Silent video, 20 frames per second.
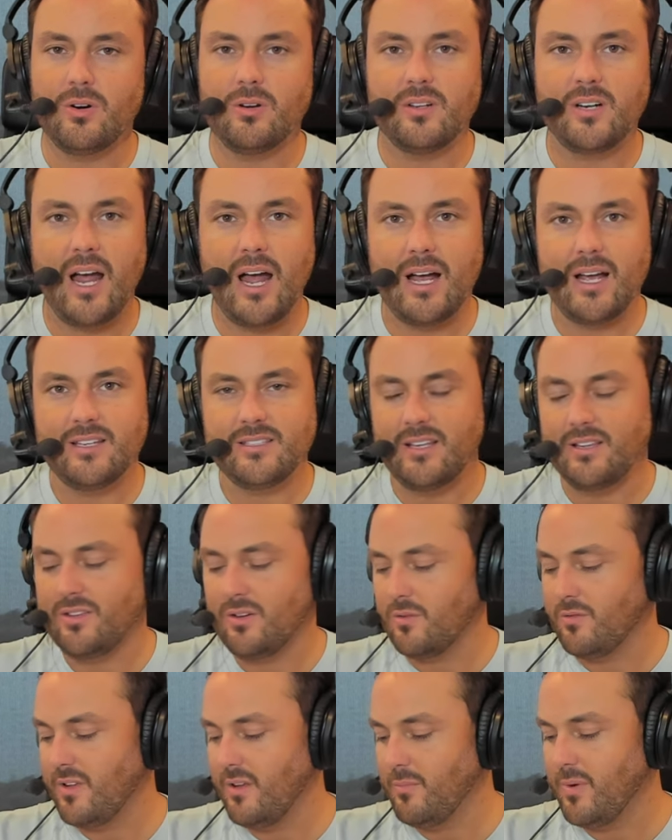other guys that
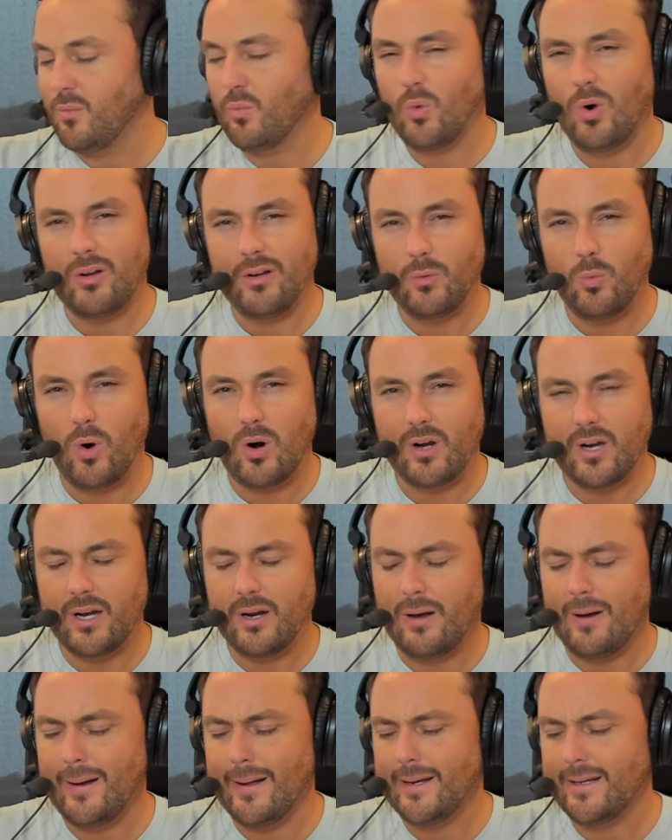they've been really
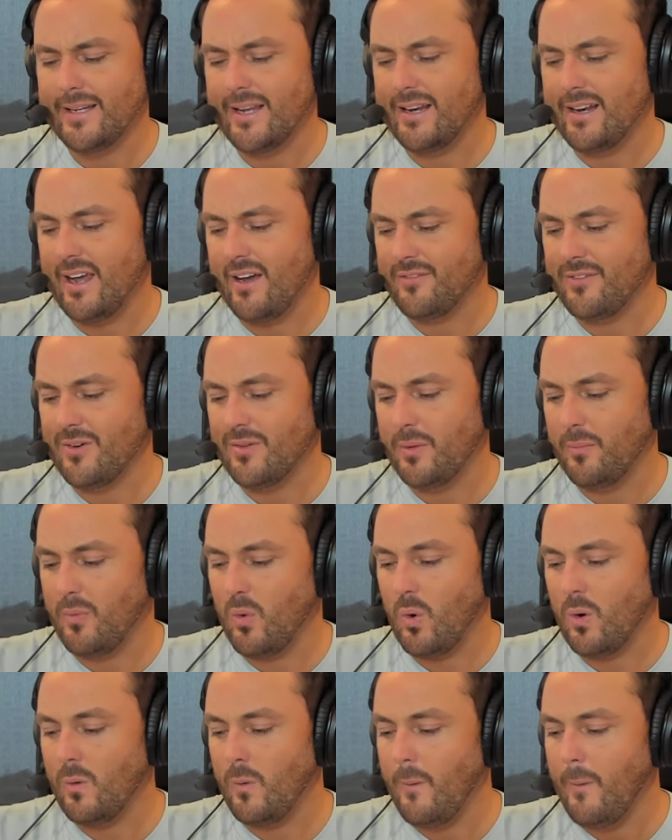working on and getting after in the
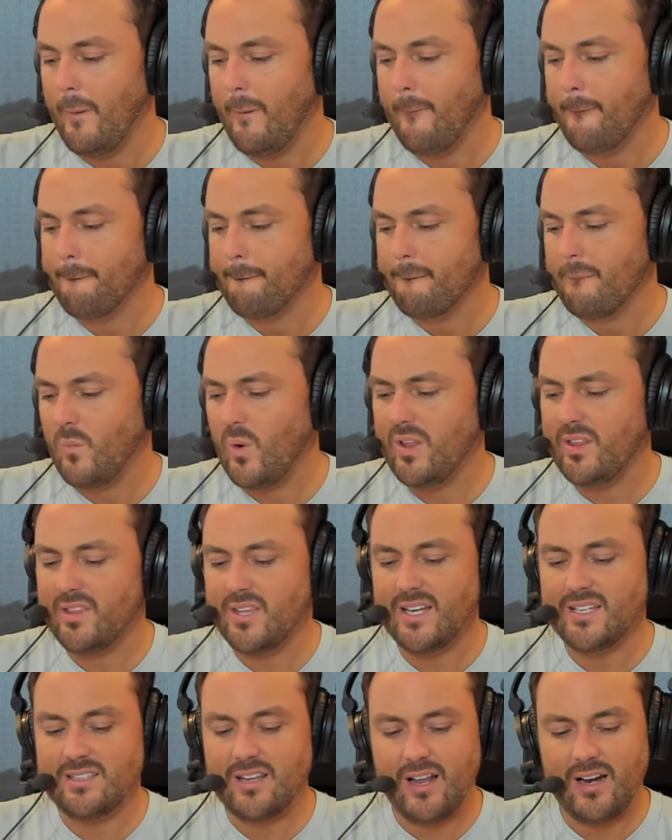portal. One
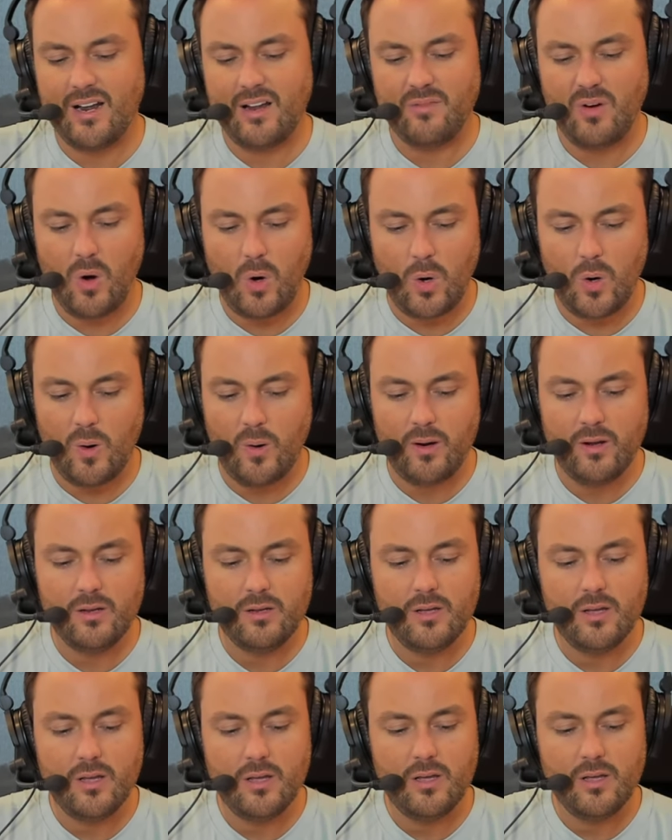of the things that I've heard
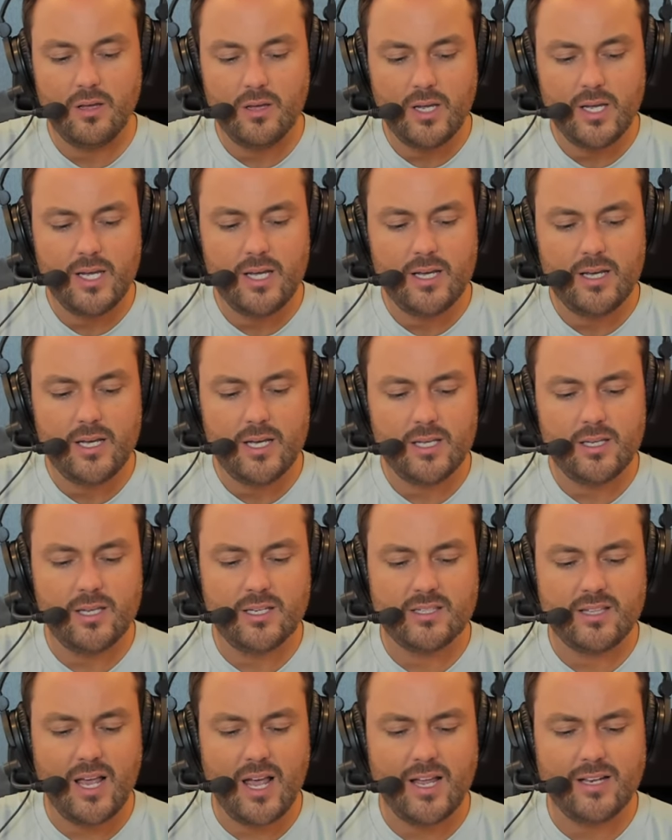
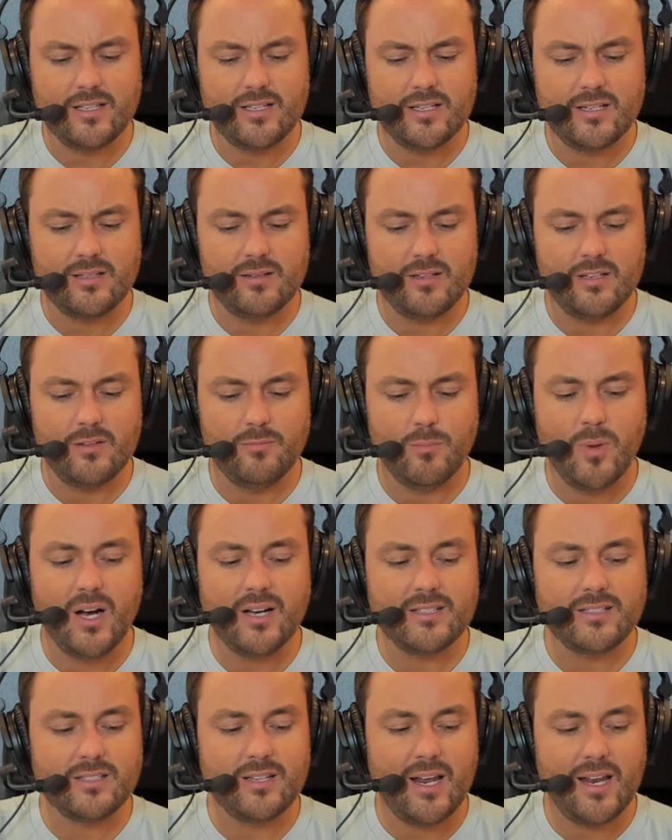is that
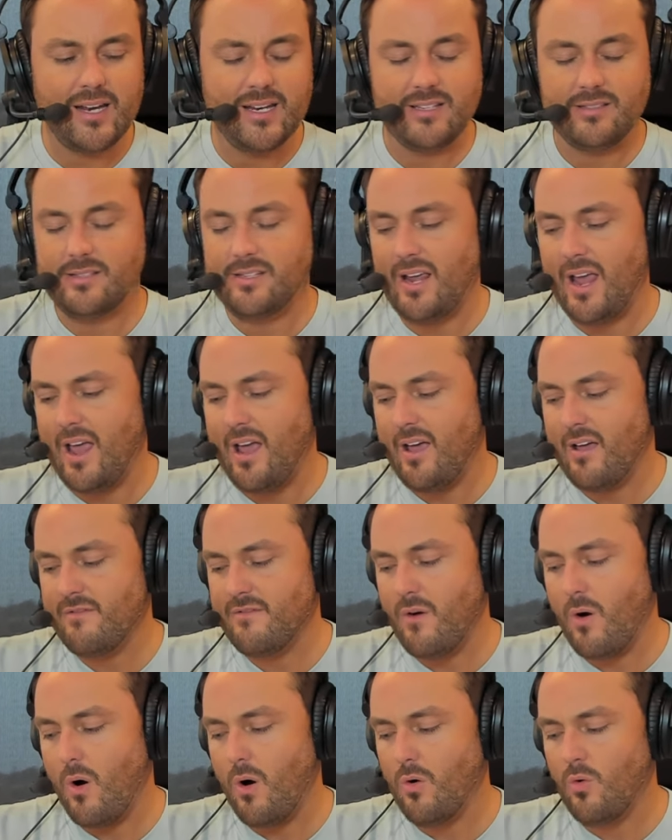Muss and his
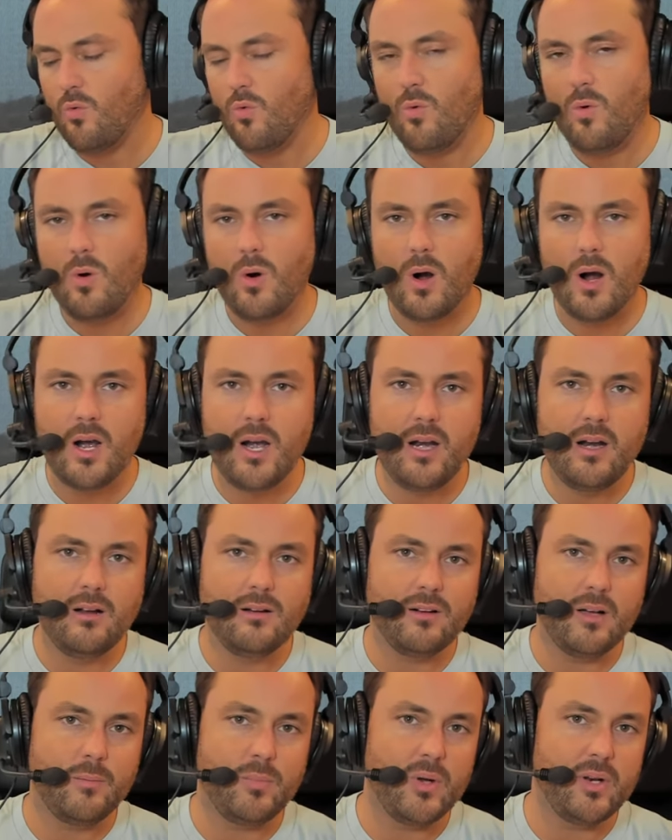staff are
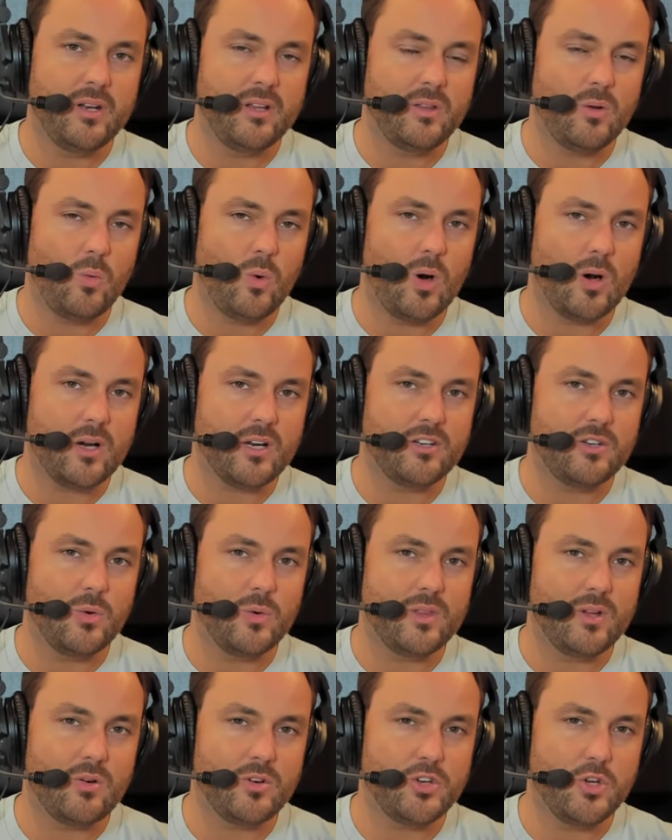really putting in the work and
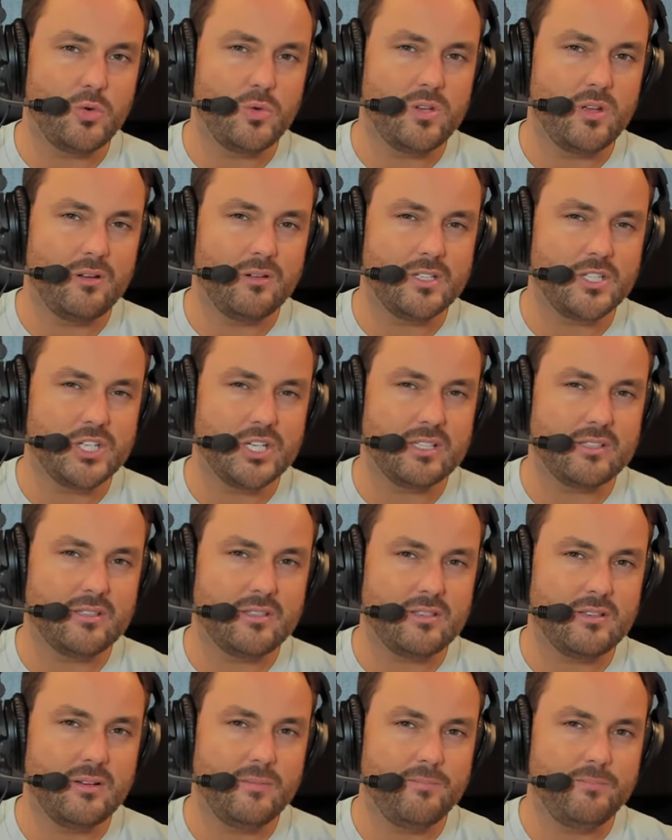doing their due
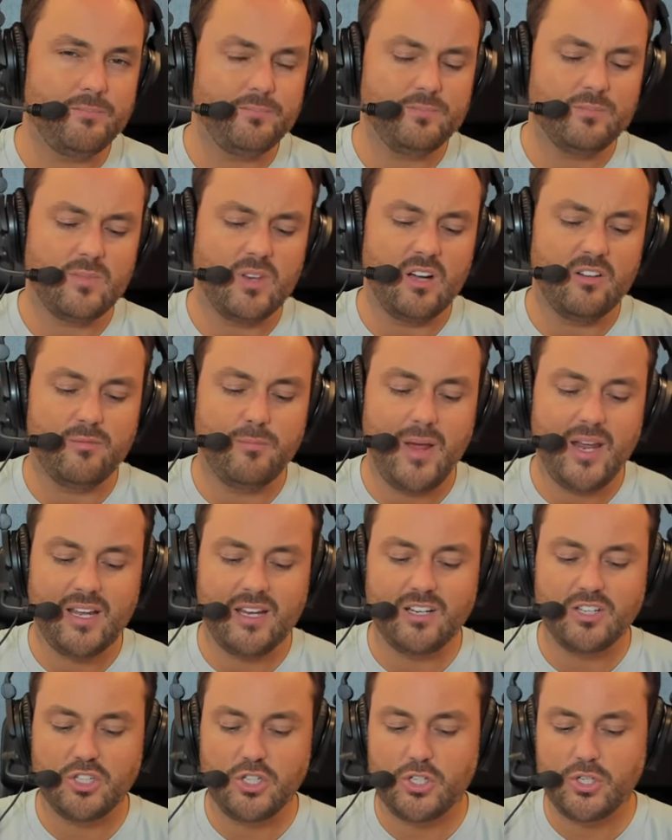diligence of
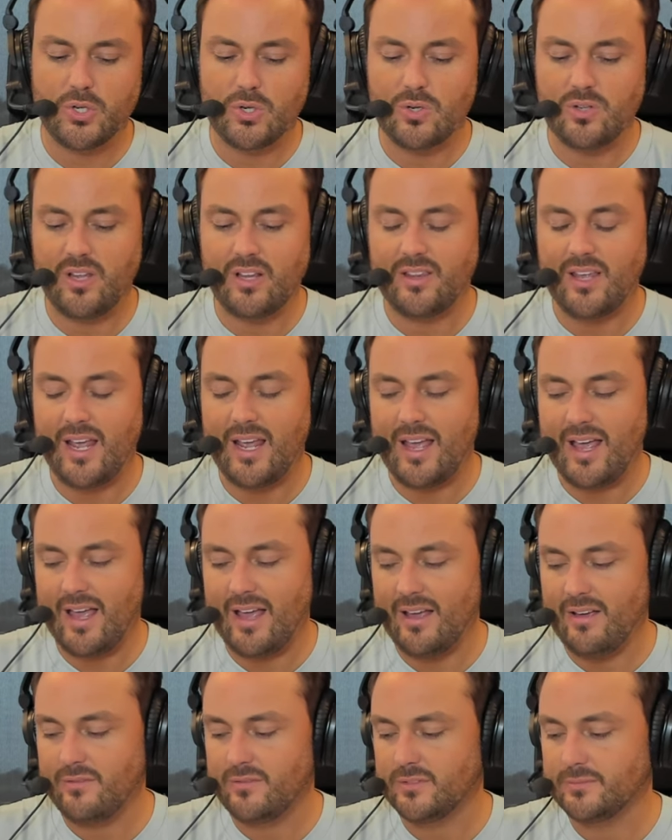making sure that they
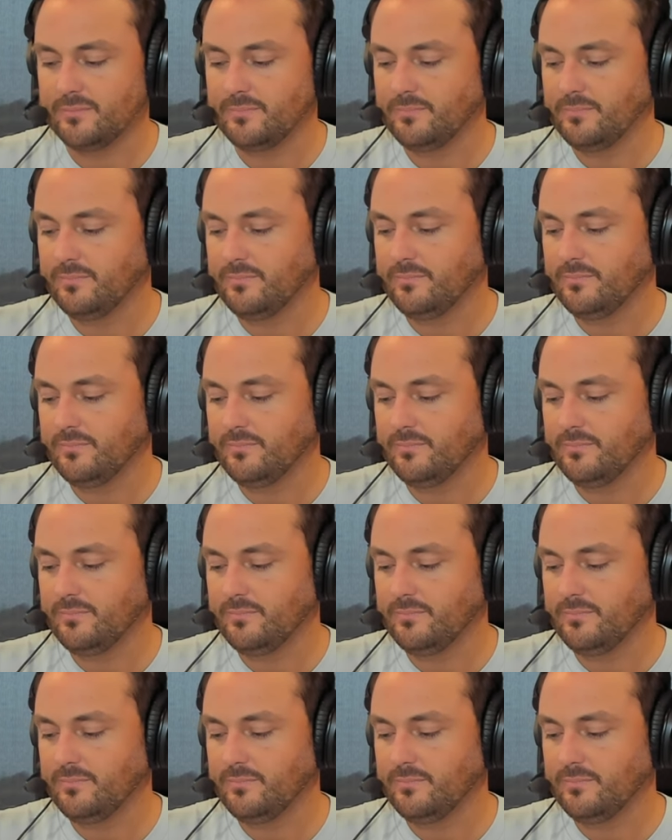have